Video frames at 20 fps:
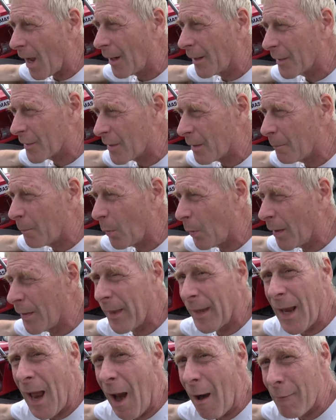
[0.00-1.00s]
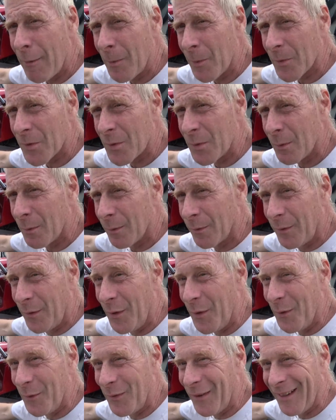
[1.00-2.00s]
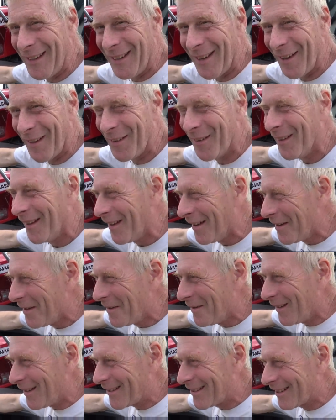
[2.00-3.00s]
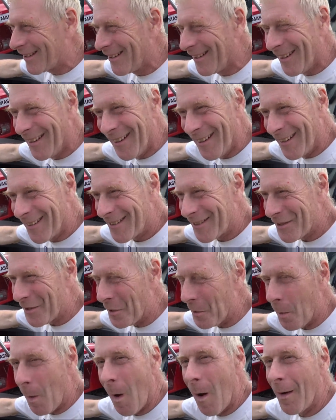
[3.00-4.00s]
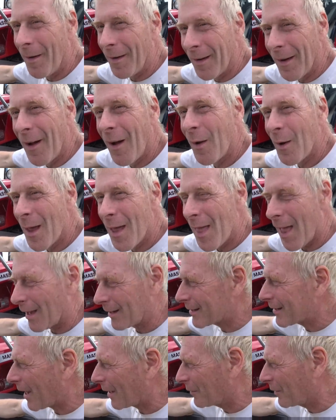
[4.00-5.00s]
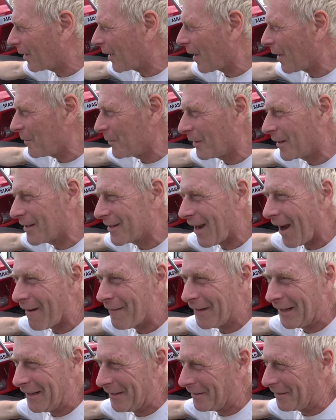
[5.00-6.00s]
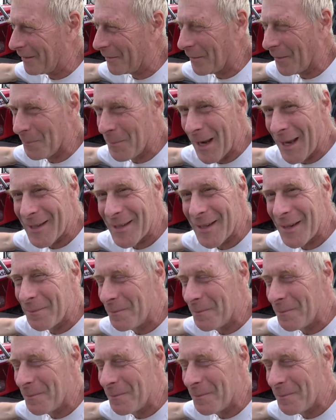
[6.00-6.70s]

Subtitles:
And at some point I think Harry wants to do a review video, which, do you know what? I'll let that stand alone, because Harry, you know what, bless